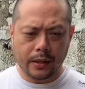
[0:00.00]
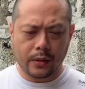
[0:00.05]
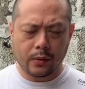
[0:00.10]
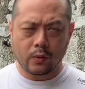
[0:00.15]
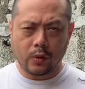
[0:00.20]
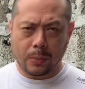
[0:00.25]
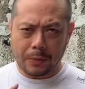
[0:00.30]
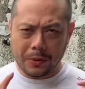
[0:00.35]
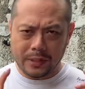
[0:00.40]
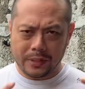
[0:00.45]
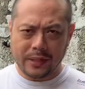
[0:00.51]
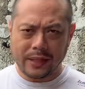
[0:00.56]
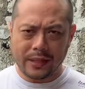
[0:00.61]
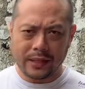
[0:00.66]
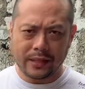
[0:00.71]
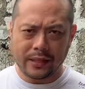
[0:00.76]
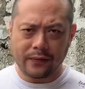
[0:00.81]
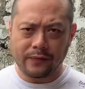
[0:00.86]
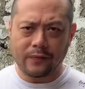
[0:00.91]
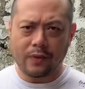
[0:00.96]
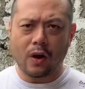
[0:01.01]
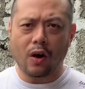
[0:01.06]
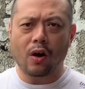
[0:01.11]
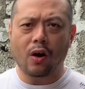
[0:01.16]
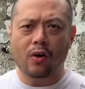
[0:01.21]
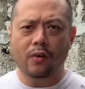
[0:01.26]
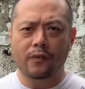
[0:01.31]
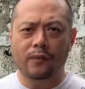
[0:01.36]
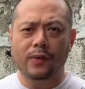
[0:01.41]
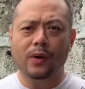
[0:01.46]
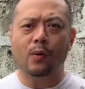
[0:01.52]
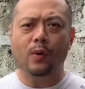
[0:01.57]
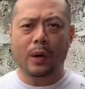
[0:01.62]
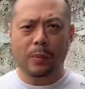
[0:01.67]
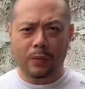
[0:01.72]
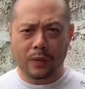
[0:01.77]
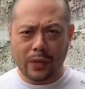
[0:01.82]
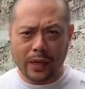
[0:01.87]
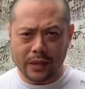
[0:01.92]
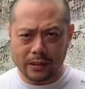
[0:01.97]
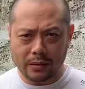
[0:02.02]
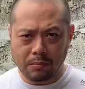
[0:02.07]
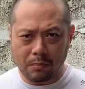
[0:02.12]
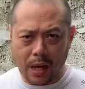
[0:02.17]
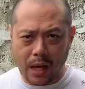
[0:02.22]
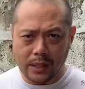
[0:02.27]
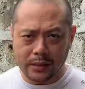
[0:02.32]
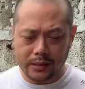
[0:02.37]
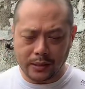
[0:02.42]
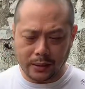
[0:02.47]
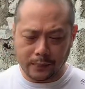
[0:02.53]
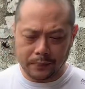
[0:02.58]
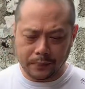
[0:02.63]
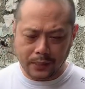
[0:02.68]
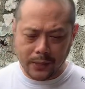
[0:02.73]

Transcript: representative of weaponized boxing.